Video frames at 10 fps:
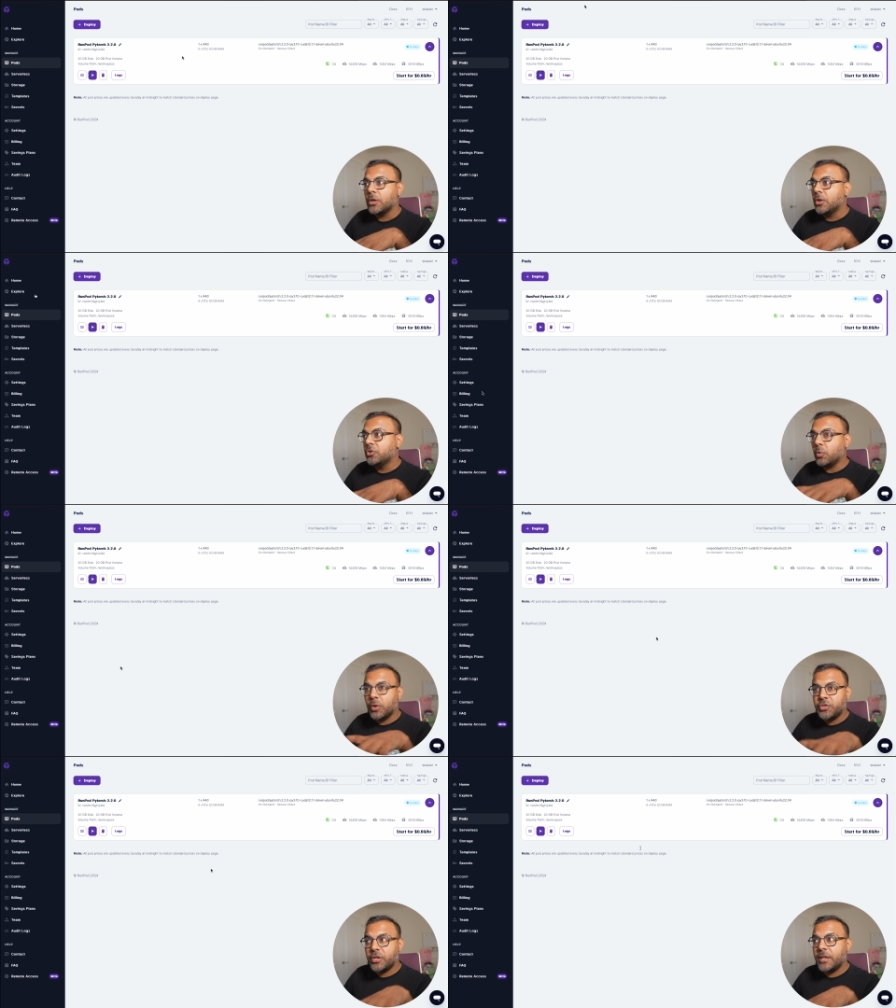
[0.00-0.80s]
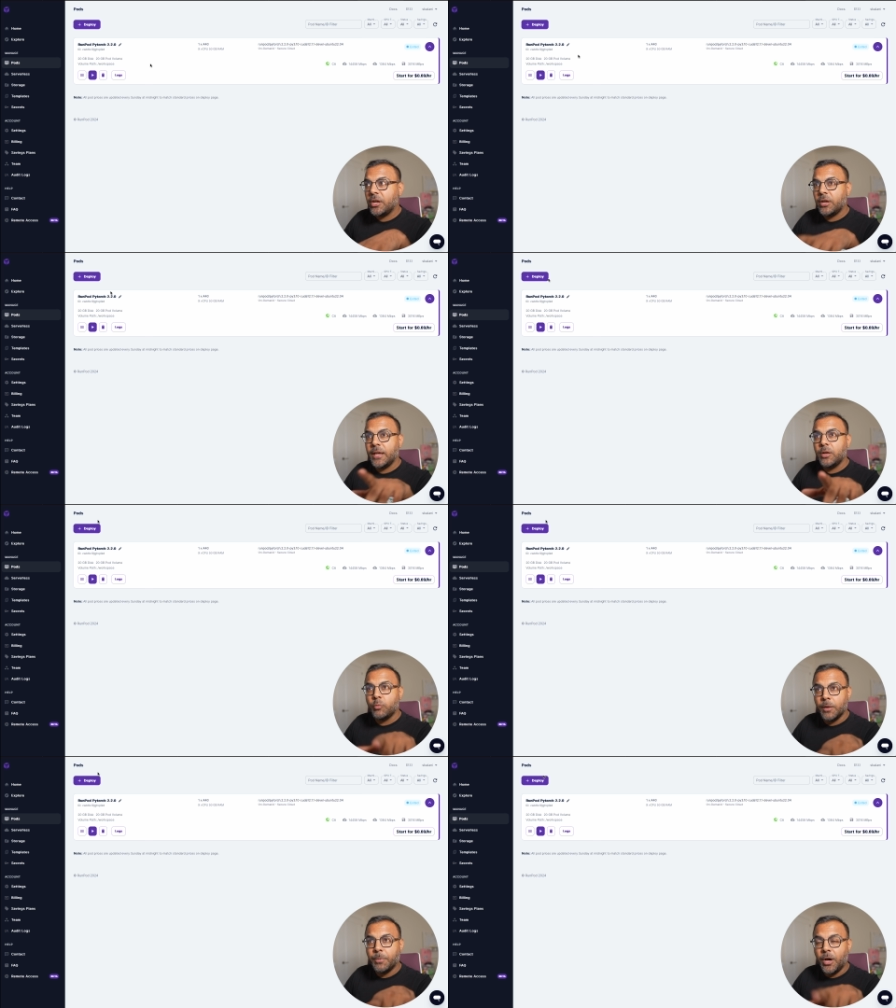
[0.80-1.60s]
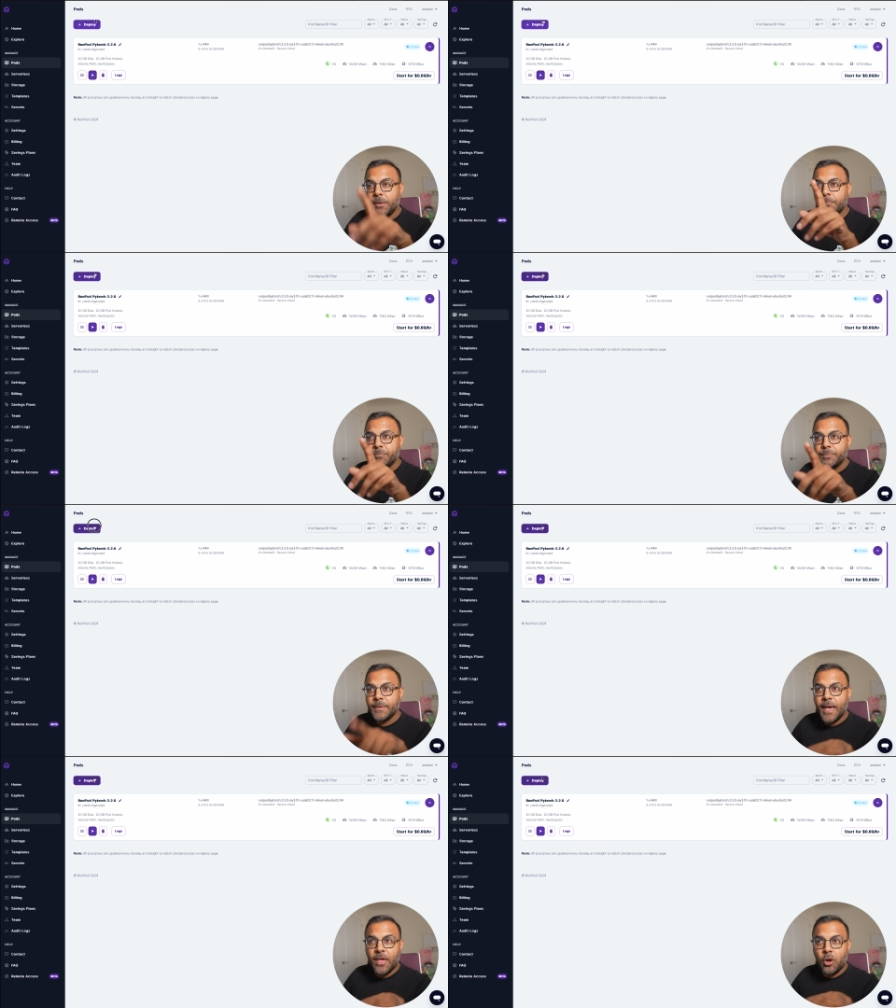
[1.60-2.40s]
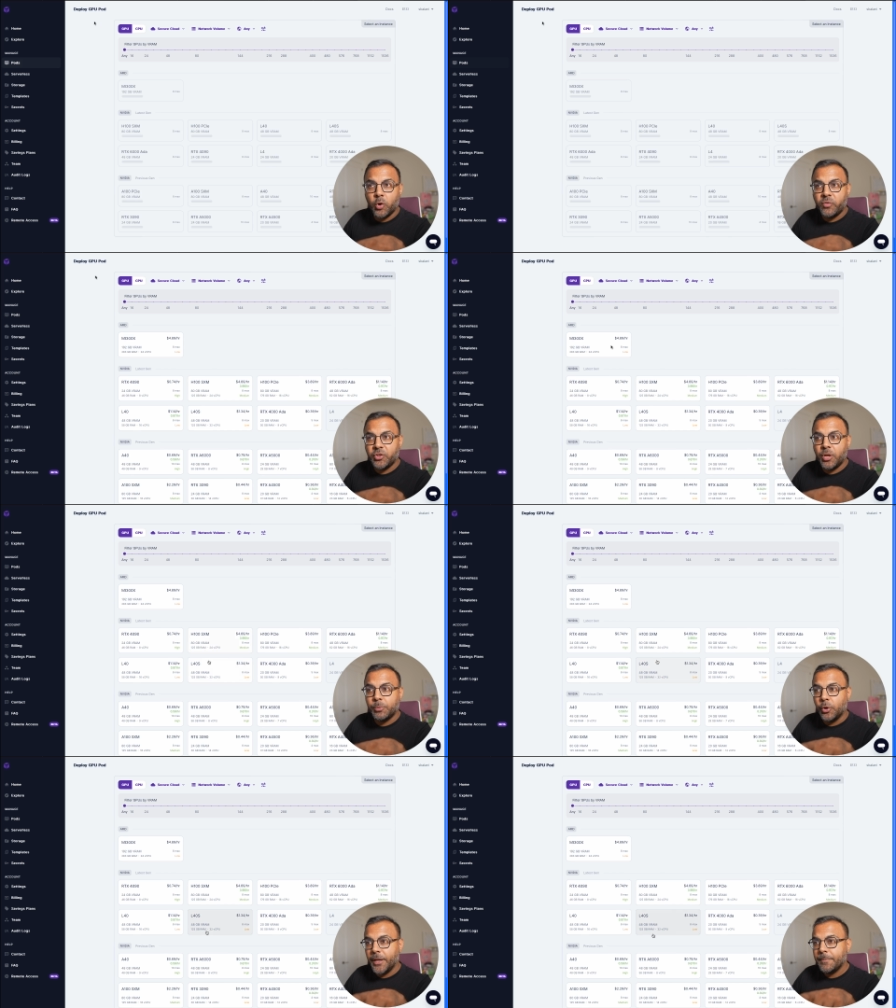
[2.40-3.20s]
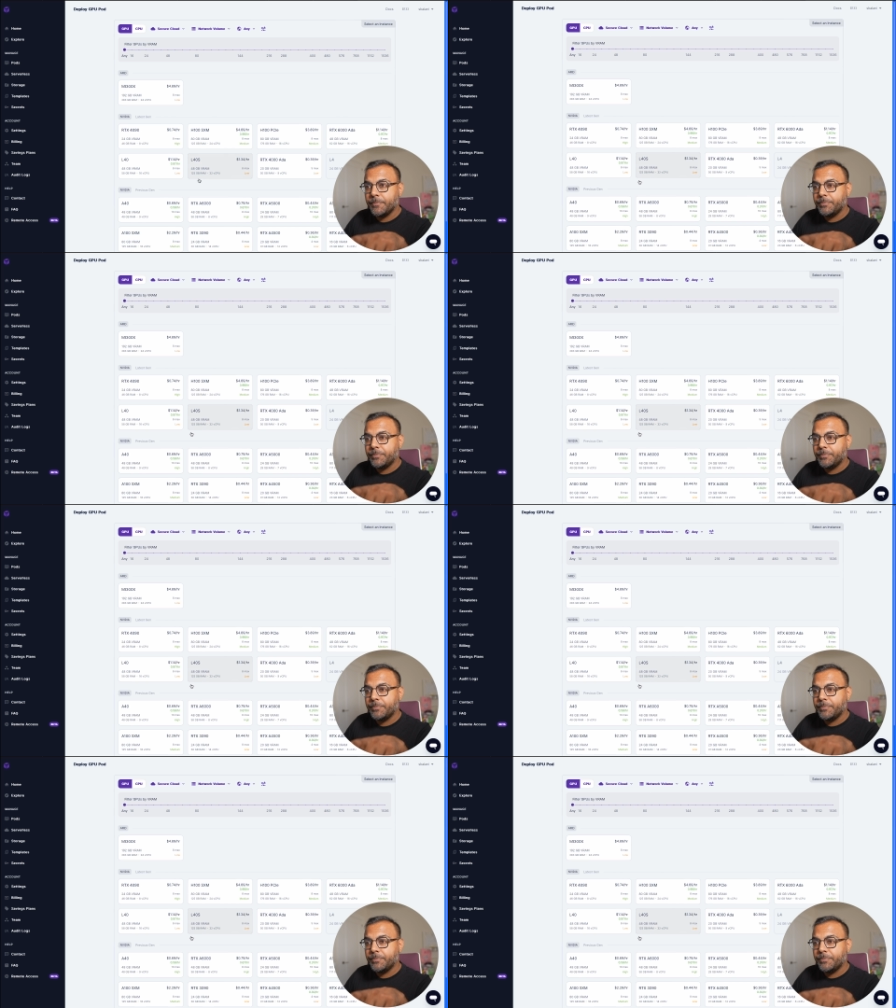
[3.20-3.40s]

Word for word: So once you're here in RunPod, head on over to deploy,